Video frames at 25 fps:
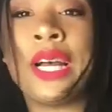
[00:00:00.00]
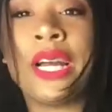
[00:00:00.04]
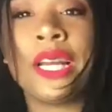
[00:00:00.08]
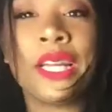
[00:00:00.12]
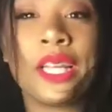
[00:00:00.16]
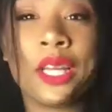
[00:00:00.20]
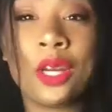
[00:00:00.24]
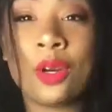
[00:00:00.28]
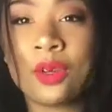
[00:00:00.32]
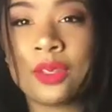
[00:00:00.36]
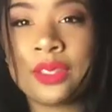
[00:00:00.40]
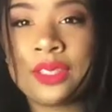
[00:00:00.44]
I
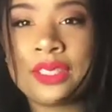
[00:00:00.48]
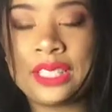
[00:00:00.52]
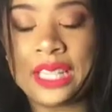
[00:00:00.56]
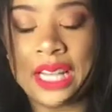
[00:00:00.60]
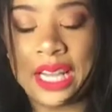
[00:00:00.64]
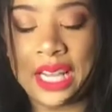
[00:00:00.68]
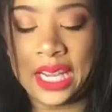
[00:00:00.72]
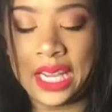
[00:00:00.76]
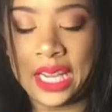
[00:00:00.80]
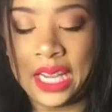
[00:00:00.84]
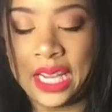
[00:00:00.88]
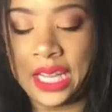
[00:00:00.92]
get on
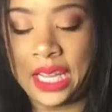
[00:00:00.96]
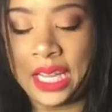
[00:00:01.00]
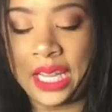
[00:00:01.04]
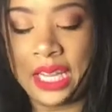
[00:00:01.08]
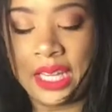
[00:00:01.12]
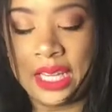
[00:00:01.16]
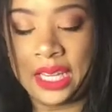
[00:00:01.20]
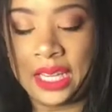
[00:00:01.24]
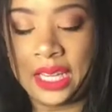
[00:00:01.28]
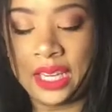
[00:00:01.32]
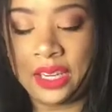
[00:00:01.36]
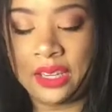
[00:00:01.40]
set
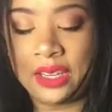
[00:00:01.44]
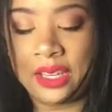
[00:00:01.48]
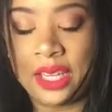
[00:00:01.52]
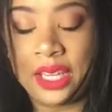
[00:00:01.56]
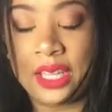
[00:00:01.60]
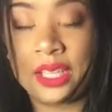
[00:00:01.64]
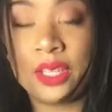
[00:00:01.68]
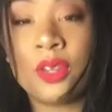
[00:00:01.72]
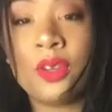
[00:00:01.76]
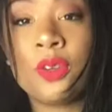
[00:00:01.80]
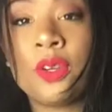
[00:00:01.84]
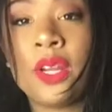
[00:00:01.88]
and they're
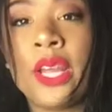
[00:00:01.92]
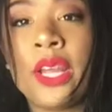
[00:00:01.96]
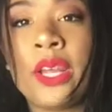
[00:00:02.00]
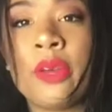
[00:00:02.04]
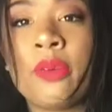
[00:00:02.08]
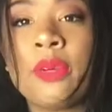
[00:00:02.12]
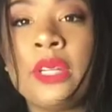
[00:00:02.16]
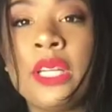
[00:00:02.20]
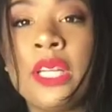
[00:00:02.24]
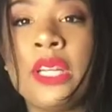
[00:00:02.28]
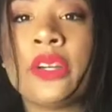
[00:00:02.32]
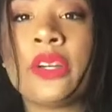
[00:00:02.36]
like, okay,
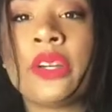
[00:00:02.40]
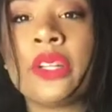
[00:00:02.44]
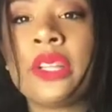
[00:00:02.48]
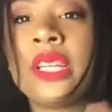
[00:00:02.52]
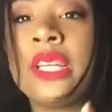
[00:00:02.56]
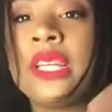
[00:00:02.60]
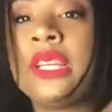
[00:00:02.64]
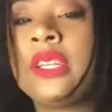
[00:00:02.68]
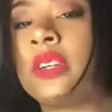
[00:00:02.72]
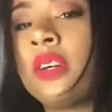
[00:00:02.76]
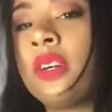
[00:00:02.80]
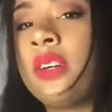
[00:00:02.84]
we need our
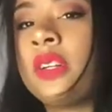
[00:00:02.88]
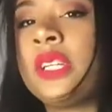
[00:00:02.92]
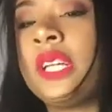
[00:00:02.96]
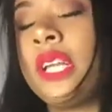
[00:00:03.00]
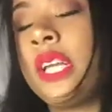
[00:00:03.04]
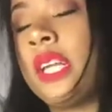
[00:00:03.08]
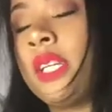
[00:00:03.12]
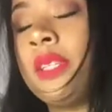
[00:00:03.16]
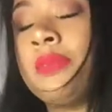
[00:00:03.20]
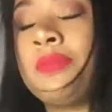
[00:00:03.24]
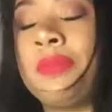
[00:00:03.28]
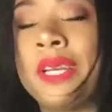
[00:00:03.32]
lead girl in
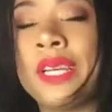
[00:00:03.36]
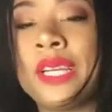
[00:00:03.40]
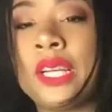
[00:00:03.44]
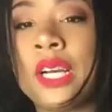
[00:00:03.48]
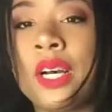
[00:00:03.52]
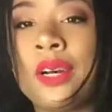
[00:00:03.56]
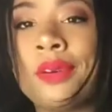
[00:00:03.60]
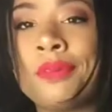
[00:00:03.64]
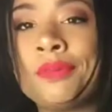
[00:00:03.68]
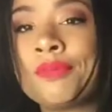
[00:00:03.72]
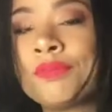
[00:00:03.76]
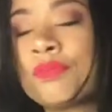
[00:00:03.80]
hair and
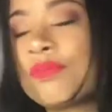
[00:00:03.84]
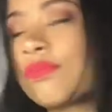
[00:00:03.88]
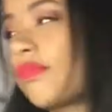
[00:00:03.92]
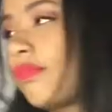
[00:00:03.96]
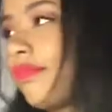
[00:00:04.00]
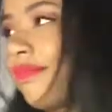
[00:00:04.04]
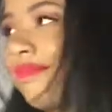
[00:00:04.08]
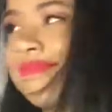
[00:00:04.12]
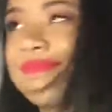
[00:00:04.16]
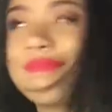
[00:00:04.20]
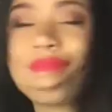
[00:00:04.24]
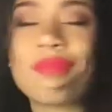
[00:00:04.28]
makeup.
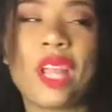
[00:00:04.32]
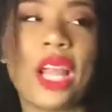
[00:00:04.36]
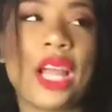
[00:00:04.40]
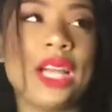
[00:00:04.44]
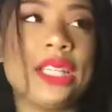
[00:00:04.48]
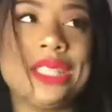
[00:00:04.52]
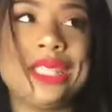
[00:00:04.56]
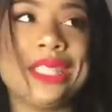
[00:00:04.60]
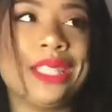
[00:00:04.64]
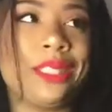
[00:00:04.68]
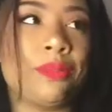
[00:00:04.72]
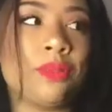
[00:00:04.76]
I
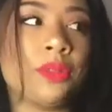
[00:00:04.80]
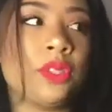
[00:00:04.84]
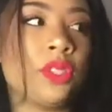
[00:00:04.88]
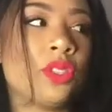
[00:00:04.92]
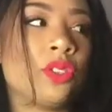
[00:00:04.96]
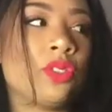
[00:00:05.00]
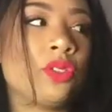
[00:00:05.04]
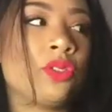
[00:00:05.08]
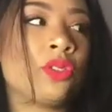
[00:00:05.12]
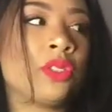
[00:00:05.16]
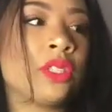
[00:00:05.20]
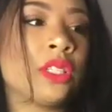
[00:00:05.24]
didn't
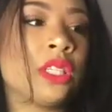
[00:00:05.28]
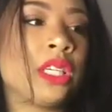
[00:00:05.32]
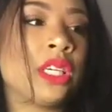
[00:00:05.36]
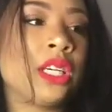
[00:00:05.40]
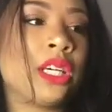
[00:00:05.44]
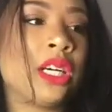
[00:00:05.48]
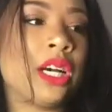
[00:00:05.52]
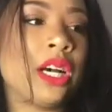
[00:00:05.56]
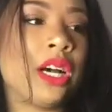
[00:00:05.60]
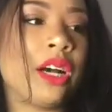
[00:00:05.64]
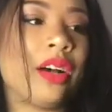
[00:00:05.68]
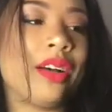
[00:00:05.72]
move.
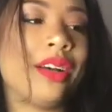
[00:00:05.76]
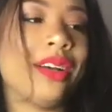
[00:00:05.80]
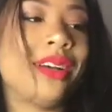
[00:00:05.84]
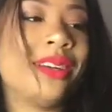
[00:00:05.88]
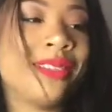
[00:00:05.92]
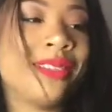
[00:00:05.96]
Uh,